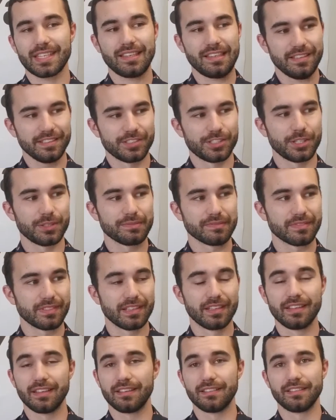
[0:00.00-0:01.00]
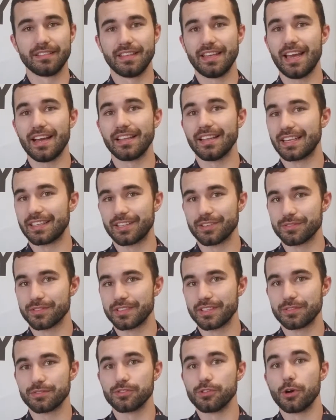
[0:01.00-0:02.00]
So yeah, like
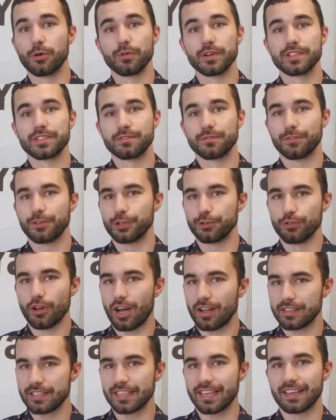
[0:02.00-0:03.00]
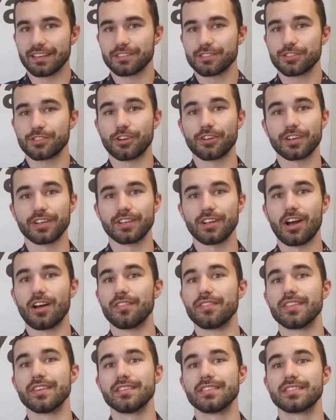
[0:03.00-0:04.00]
there's no reason for you not to get started
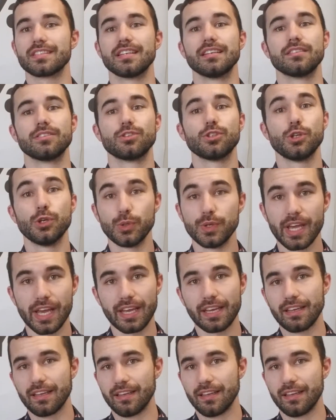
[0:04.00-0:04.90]
on this today.